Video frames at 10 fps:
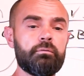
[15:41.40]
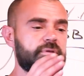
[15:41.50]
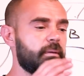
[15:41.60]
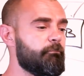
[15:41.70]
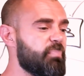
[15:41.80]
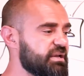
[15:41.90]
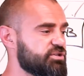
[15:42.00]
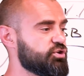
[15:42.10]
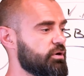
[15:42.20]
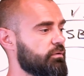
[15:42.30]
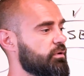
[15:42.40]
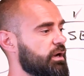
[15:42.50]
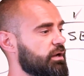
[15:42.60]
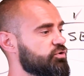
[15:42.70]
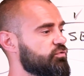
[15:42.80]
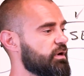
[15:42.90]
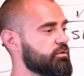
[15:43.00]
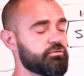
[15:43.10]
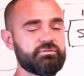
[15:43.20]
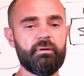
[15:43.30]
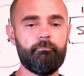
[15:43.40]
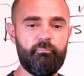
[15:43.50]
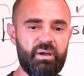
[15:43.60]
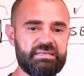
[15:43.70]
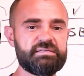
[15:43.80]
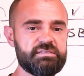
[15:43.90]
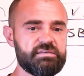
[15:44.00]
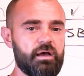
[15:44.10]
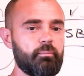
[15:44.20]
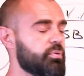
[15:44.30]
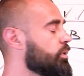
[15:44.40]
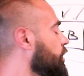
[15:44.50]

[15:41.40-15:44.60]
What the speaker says: The best general contractor, the best sub,